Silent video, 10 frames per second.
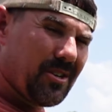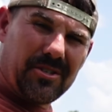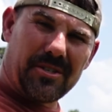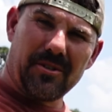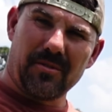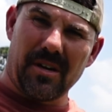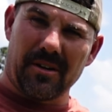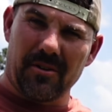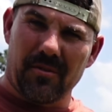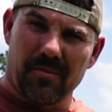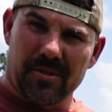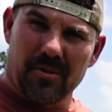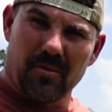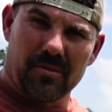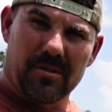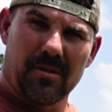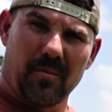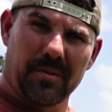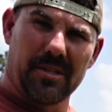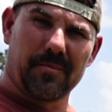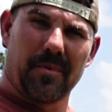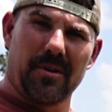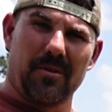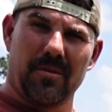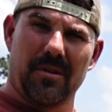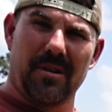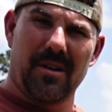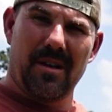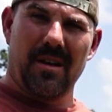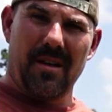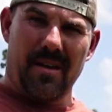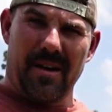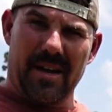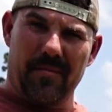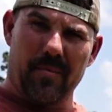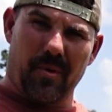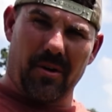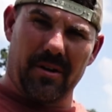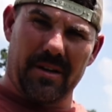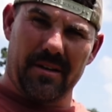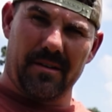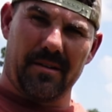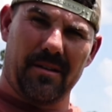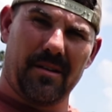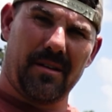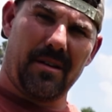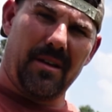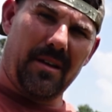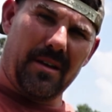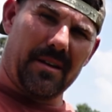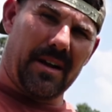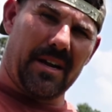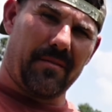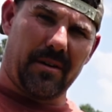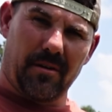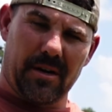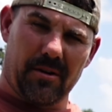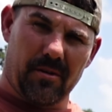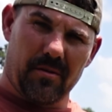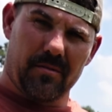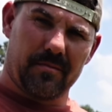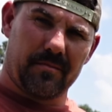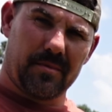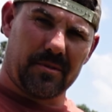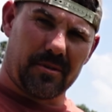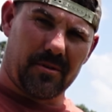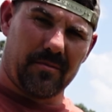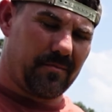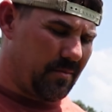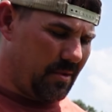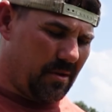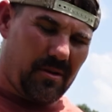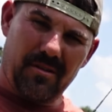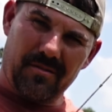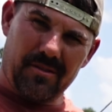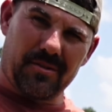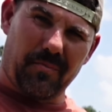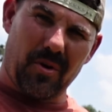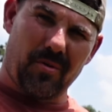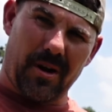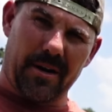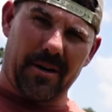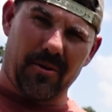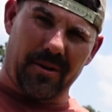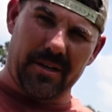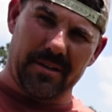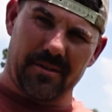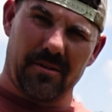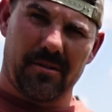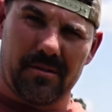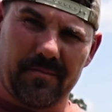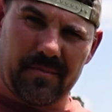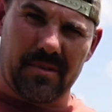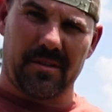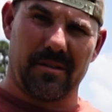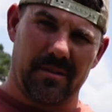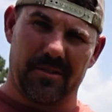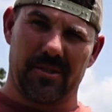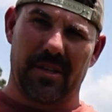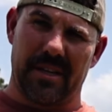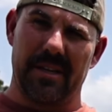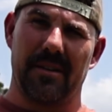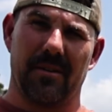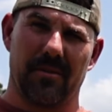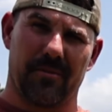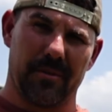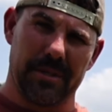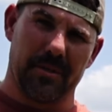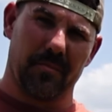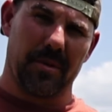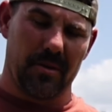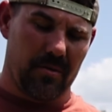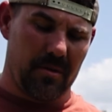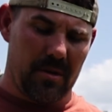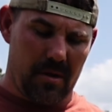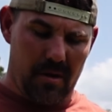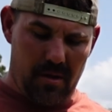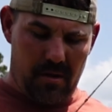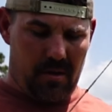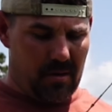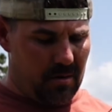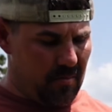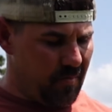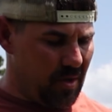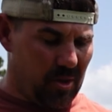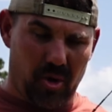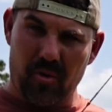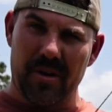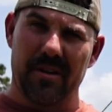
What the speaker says: still got good results with this bow, a heavy broadhead, and a heavier arrow. So this bow right here will get it done, just like any other traditional bow. Learn it,